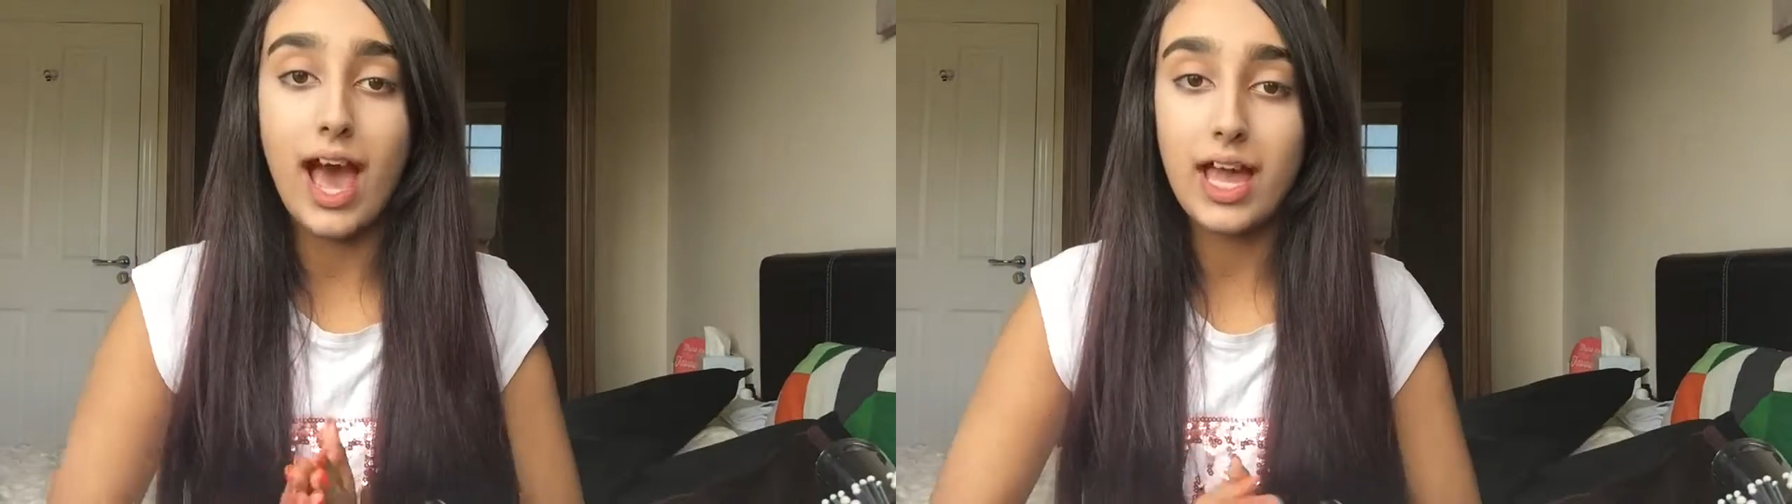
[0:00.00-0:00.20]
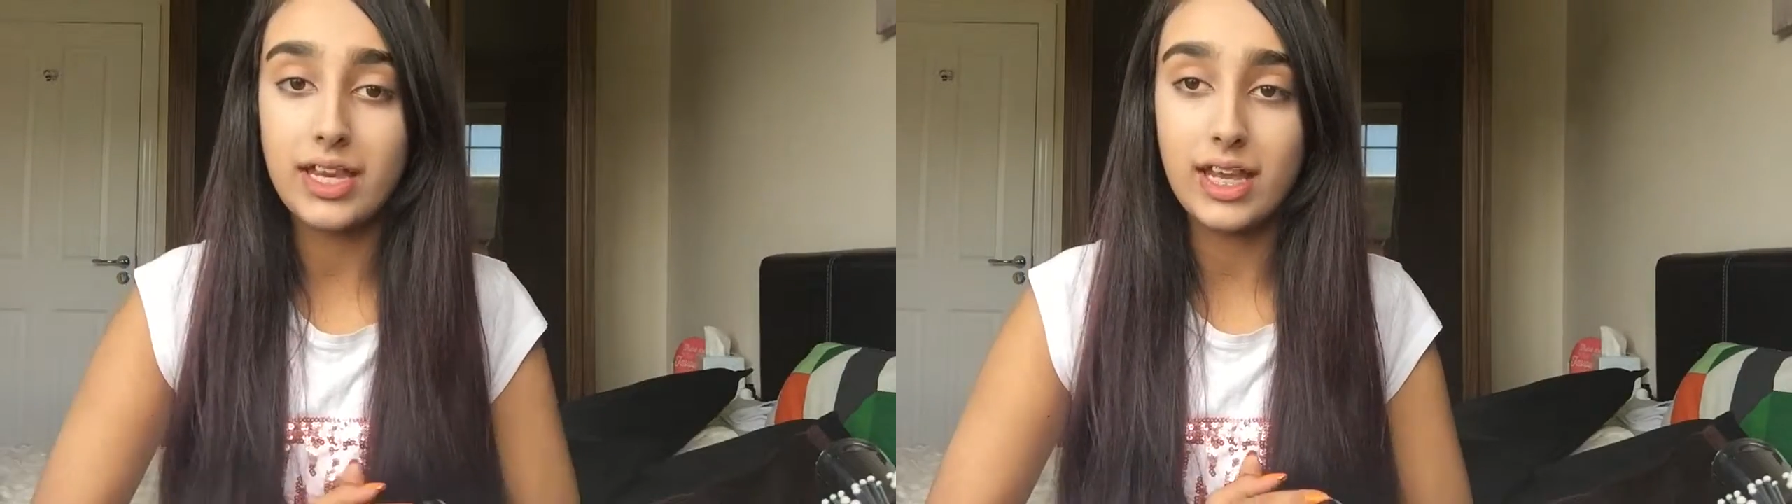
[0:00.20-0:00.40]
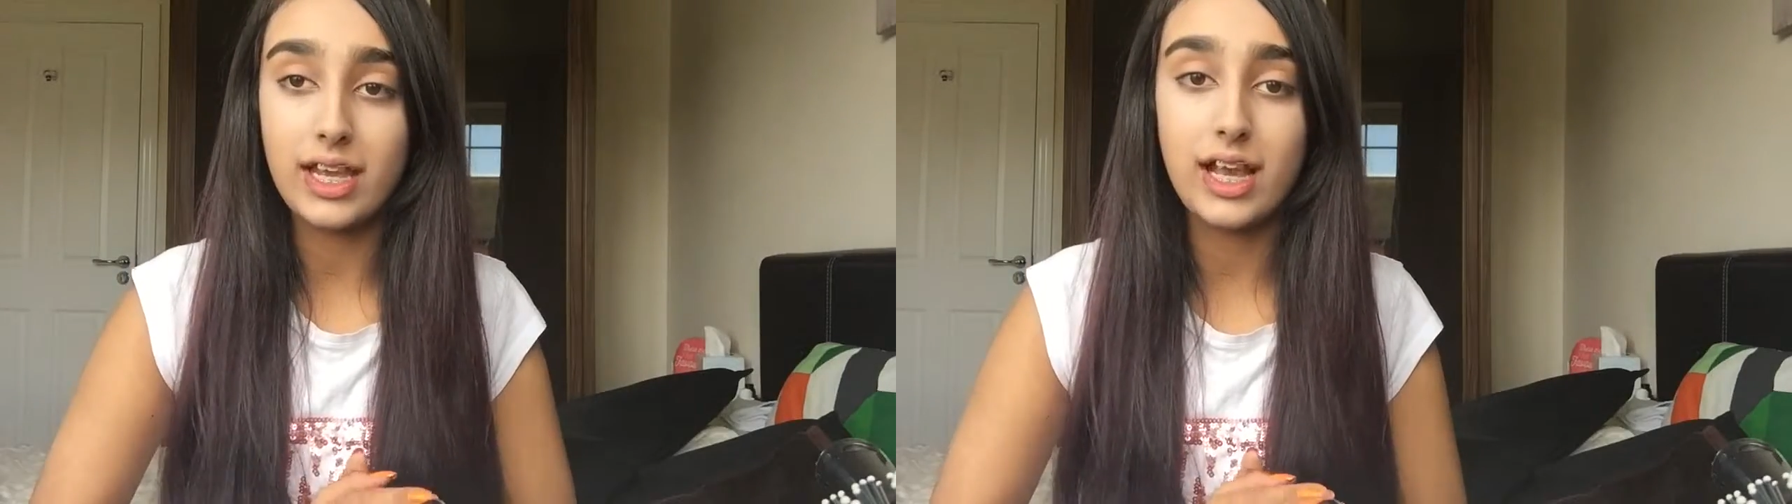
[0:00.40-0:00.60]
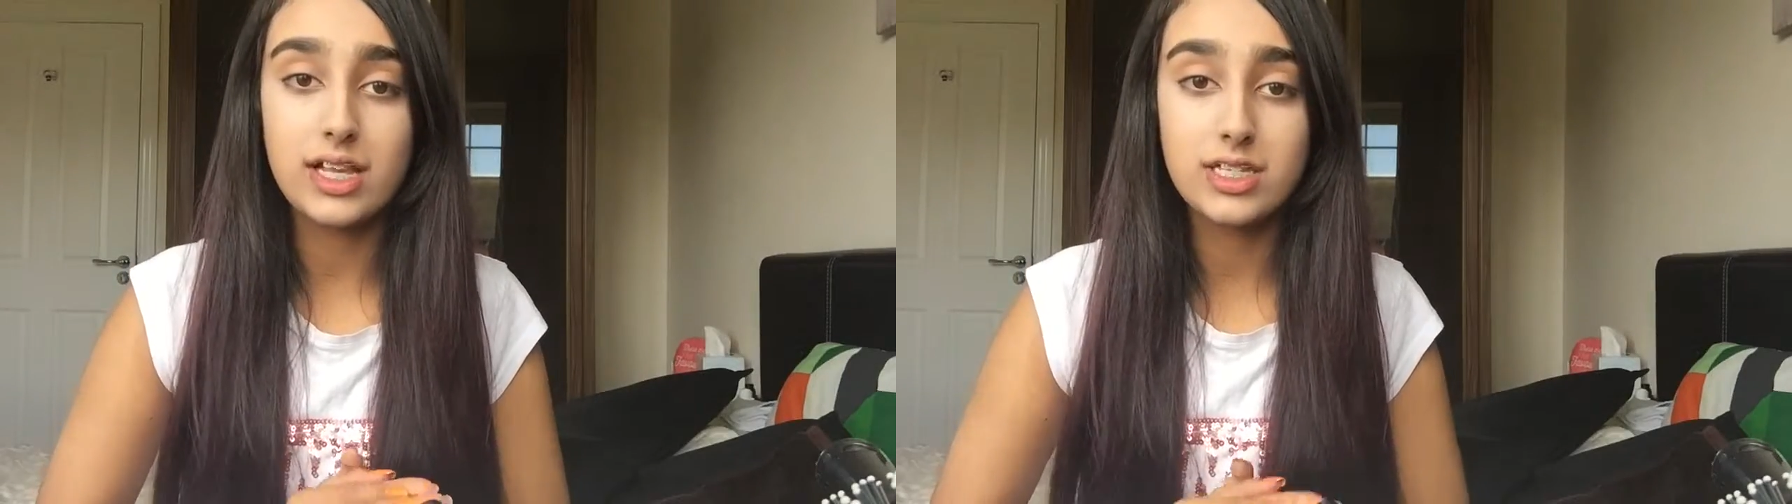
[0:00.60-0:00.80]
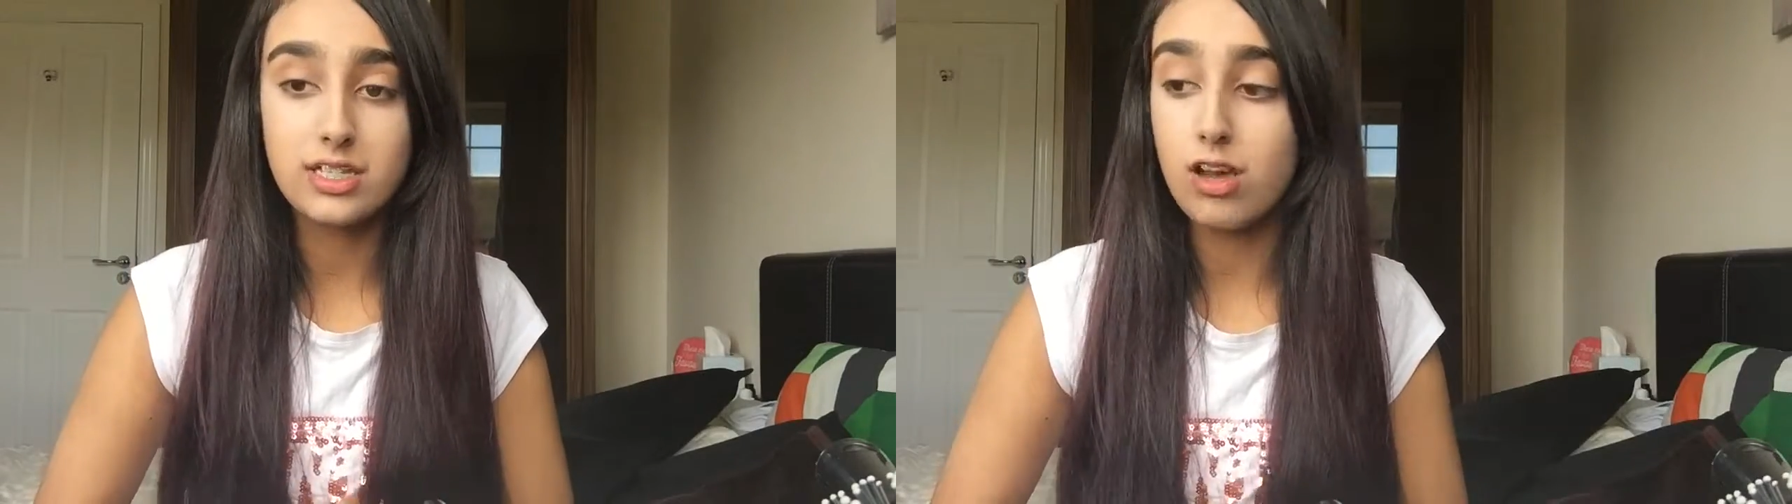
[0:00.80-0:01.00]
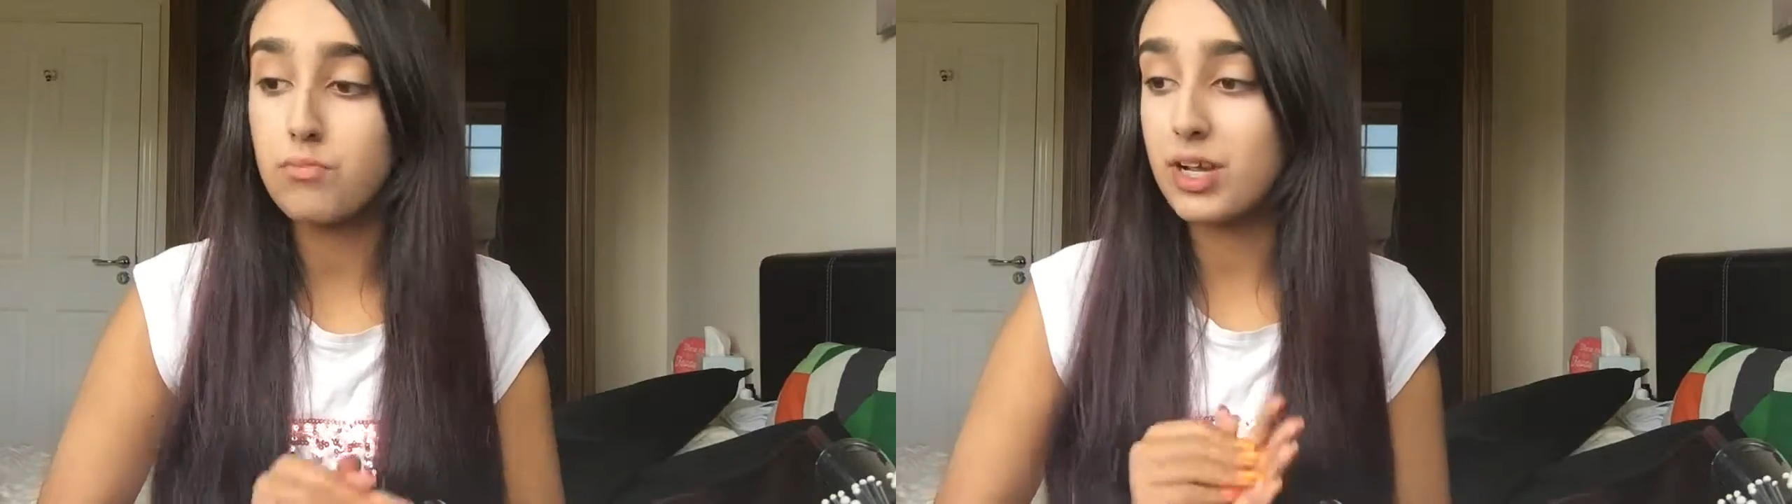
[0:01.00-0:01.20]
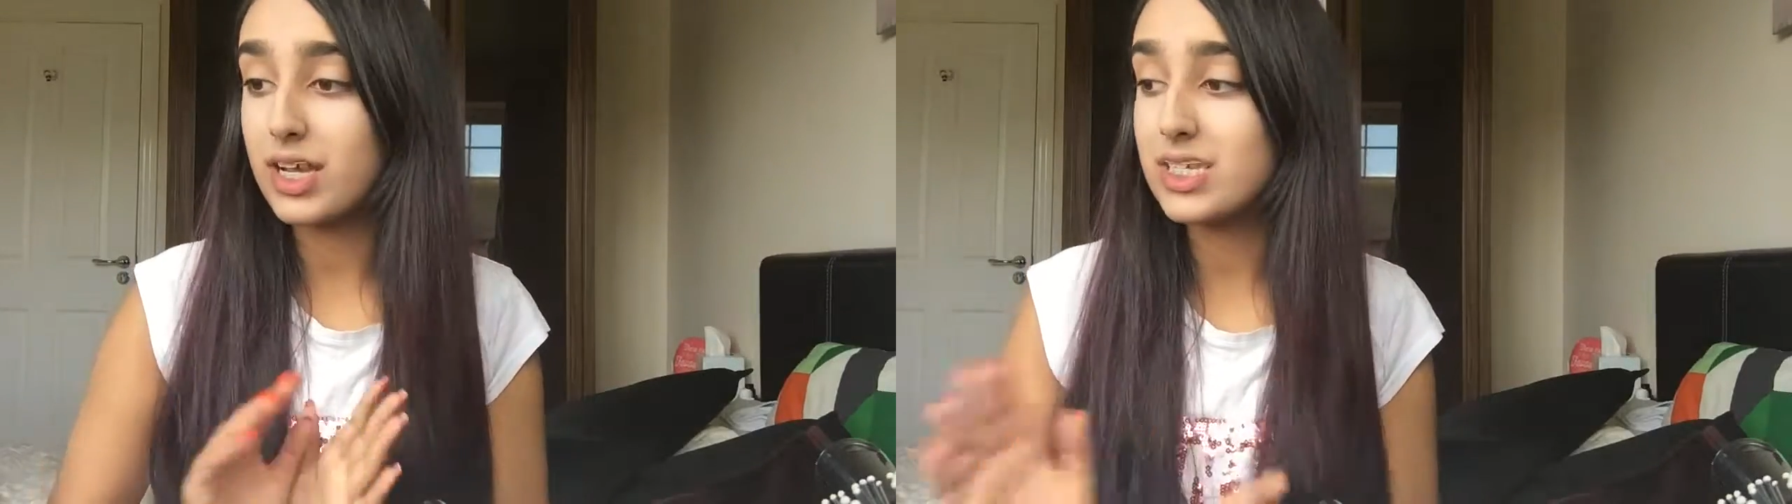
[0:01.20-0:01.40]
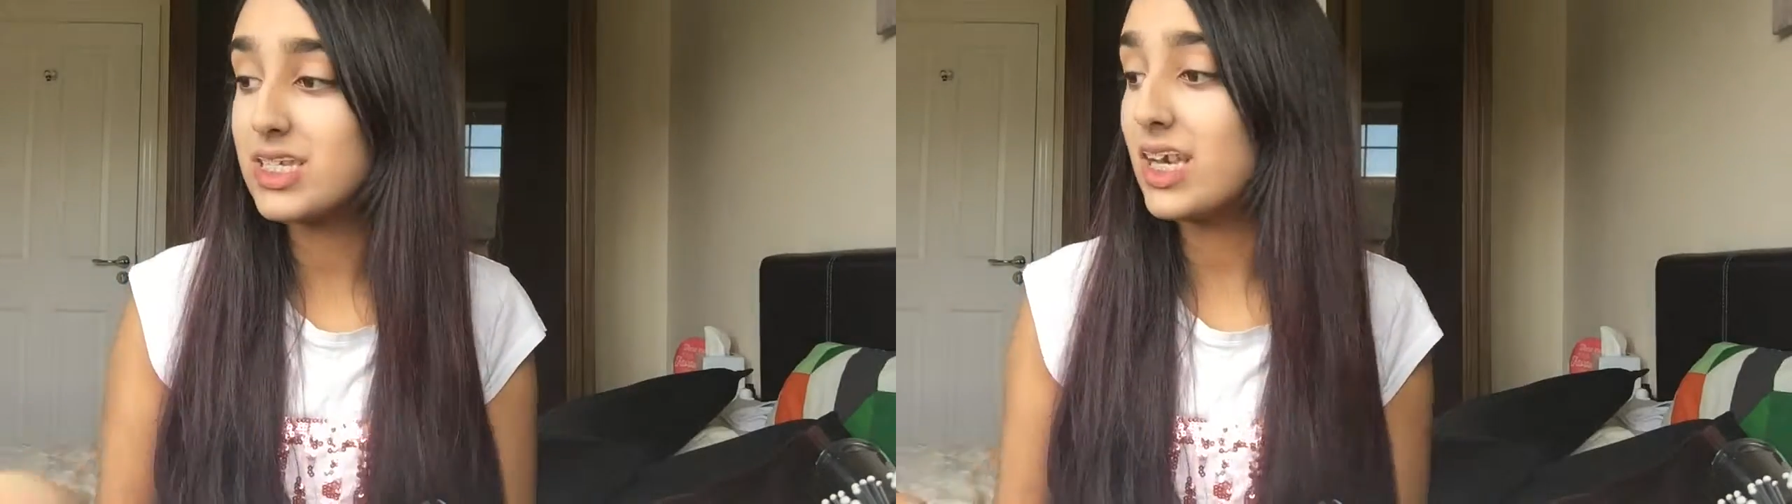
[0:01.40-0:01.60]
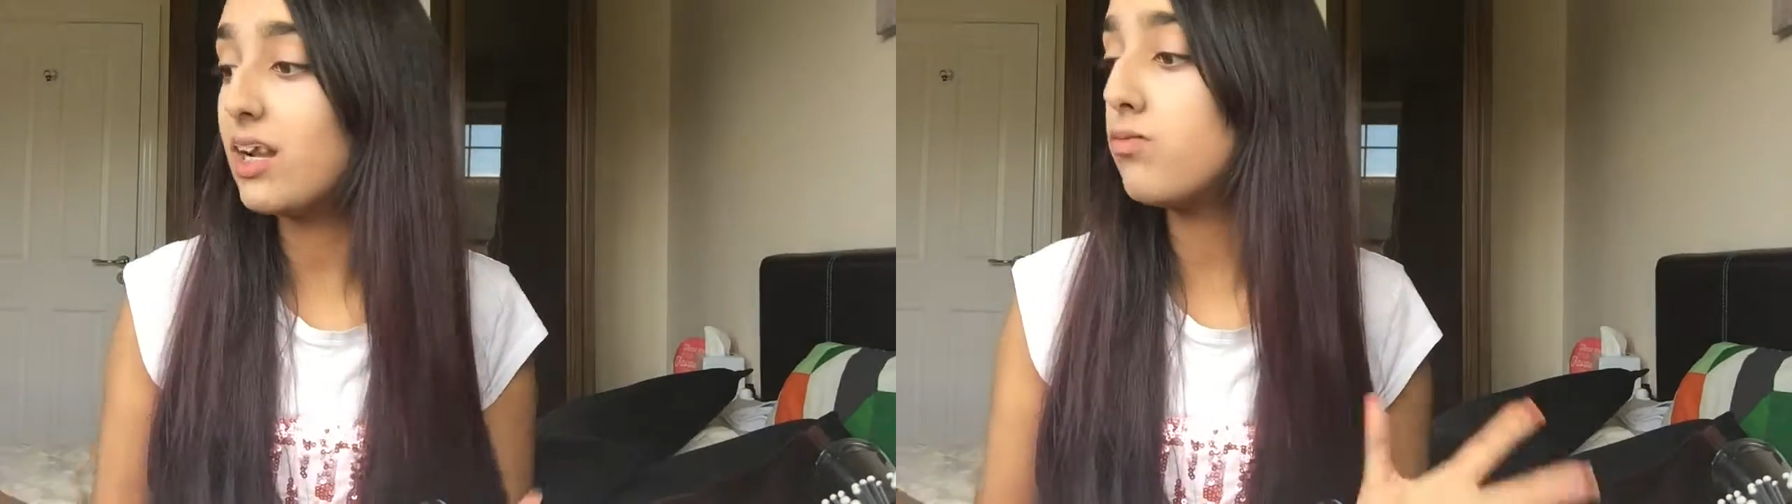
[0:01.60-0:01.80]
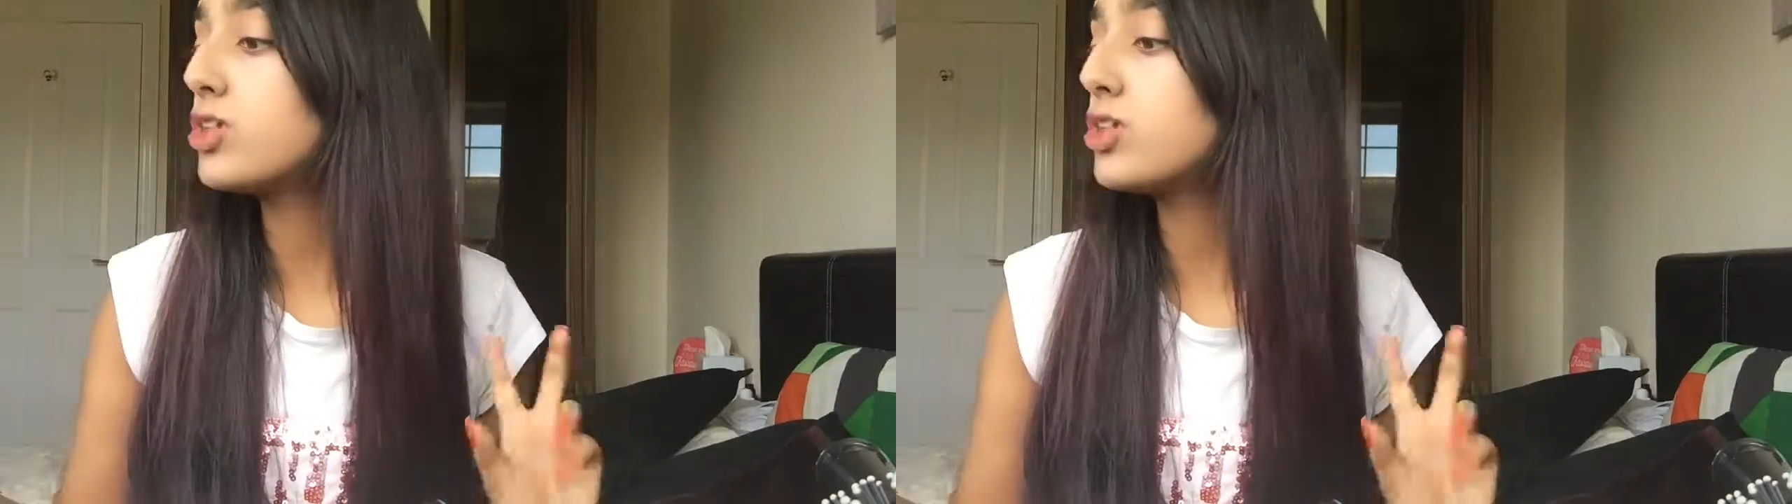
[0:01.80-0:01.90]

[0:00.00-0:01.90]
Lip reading: adding some concealer